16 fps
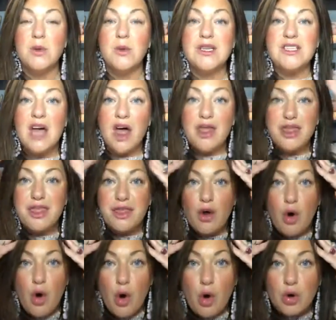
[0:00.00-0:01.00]
So it's our
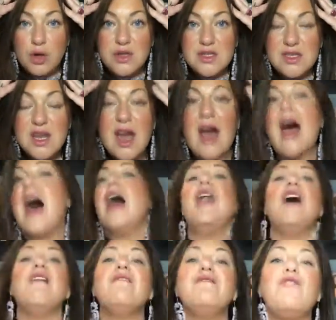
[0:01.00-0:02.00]
thoughts
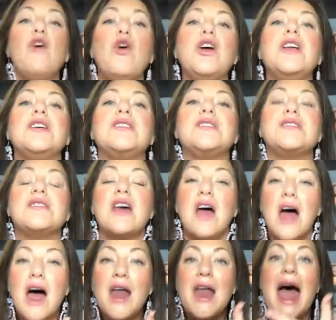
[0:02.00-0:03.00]
and our voice
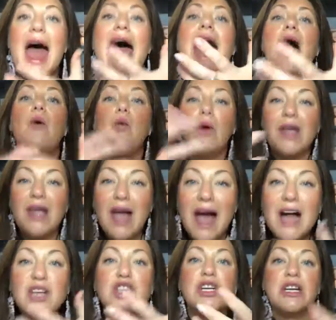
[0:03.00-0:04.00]
and how
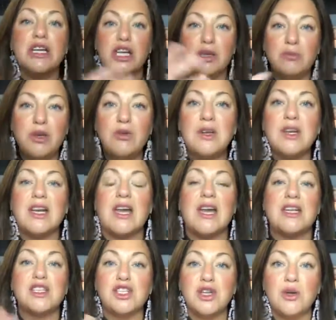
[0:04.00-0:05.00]
we actually
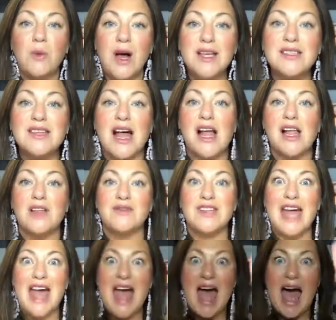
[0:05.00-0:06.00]
communicate to
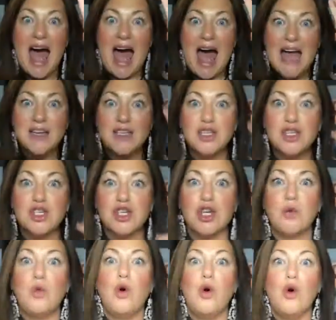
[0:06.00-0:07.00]
ourselves and
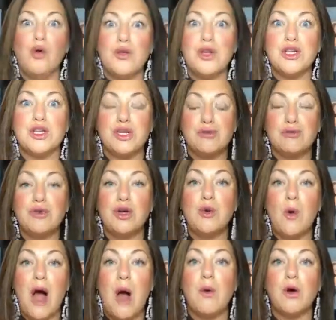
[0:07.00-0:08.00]
to others
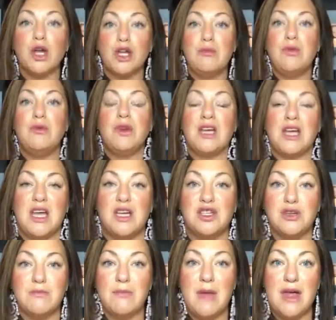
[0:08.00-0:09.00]
through our
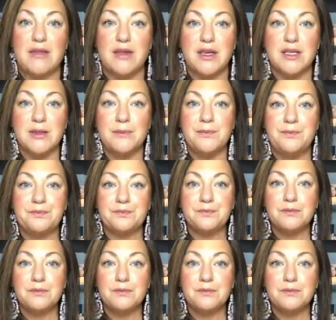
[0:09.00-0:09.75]
communication method.